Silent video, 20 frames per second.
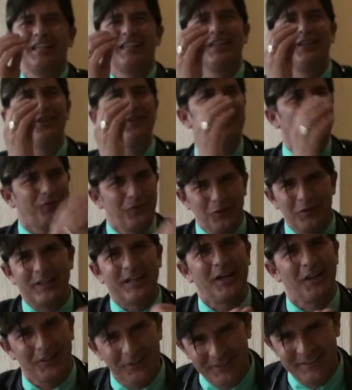your food
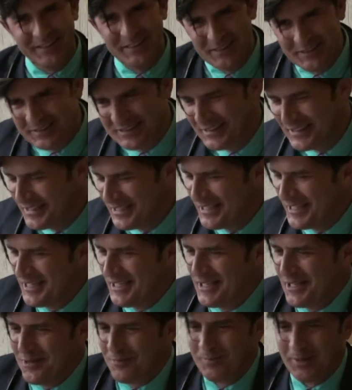coloring,
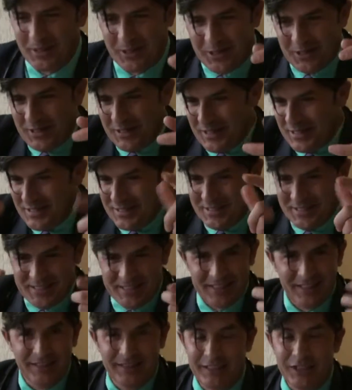
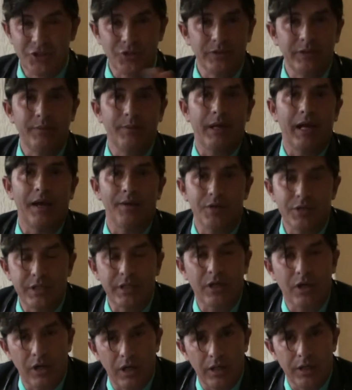because literally when I was
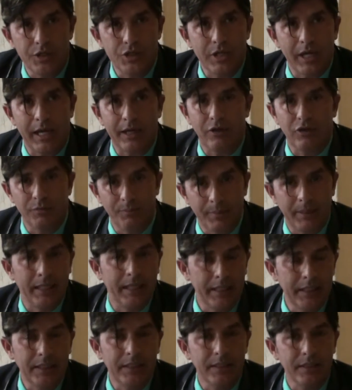in college, I could
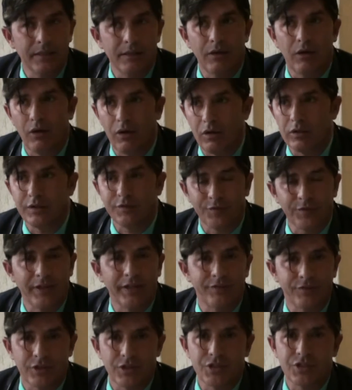make all the
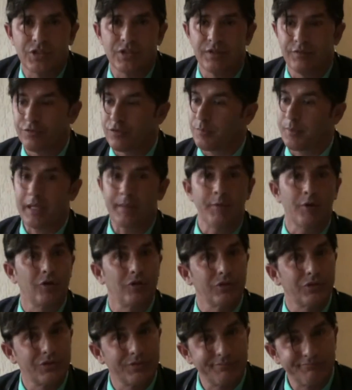flavors from
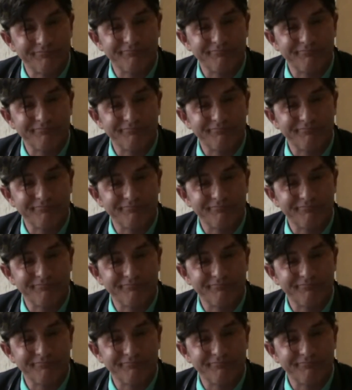chemicals.